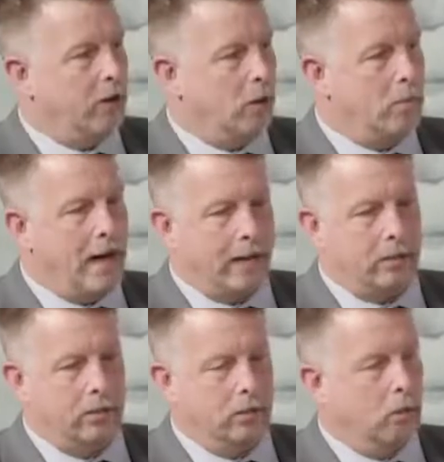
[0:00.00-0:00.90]
fall back
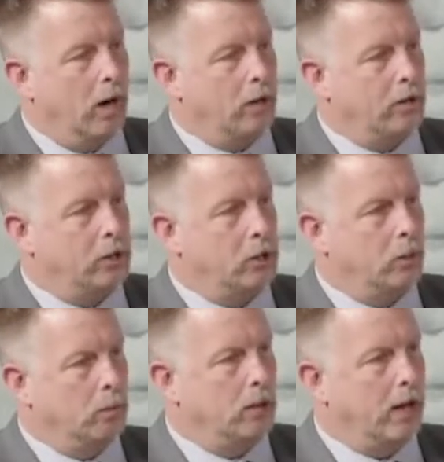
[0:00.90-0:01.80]
to water and
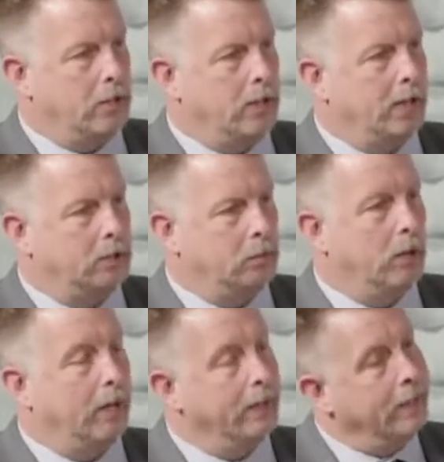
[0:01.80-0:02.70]
sewer projects,
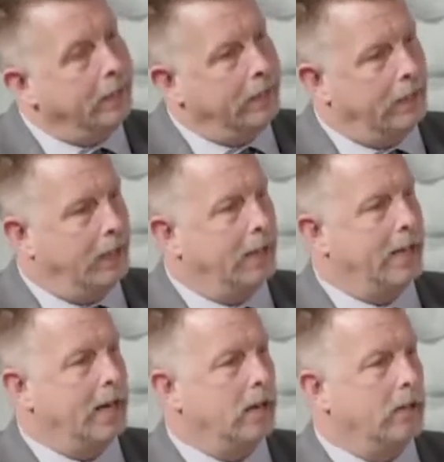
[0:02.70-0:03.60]
but
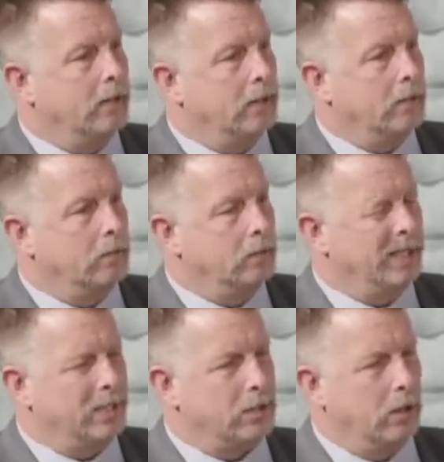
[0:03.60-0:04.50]
not all of them,
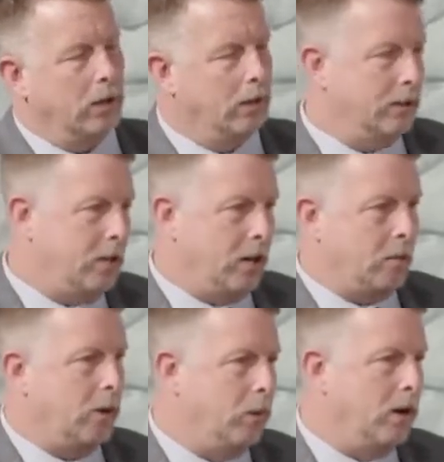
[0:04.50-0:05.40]
right? So I'll talk
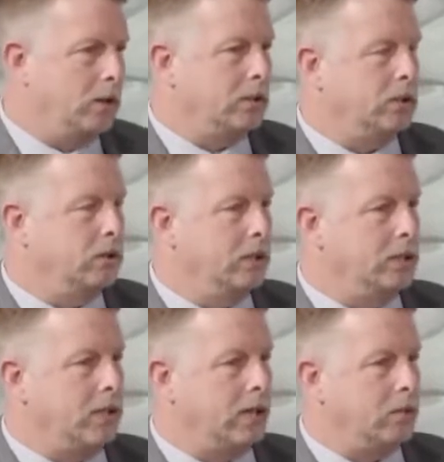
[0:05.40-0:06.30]
about water and sewer in a
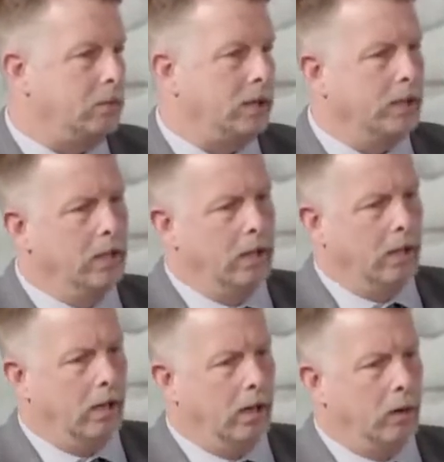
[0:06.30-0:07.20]
second, but
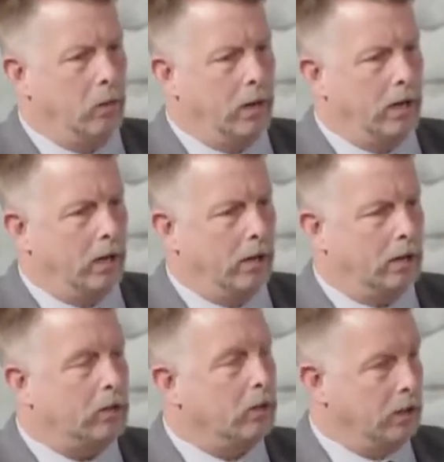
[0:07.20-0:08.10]
We are
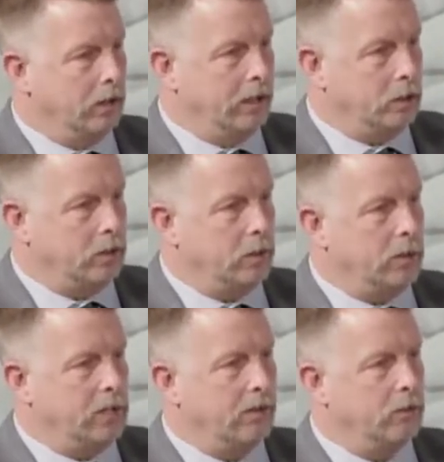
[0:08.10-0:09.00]
currently just
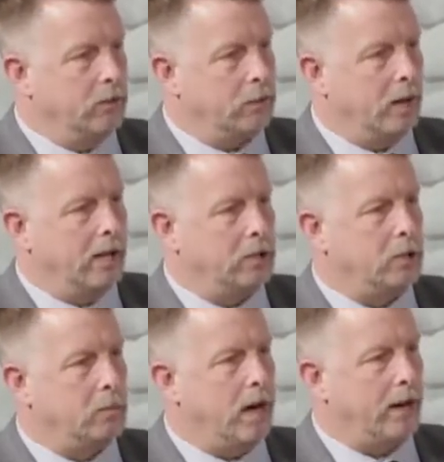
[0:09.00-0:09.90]
received
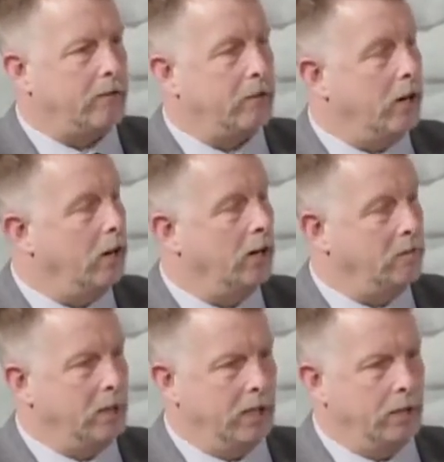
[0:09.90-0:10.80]
responses back for an RFP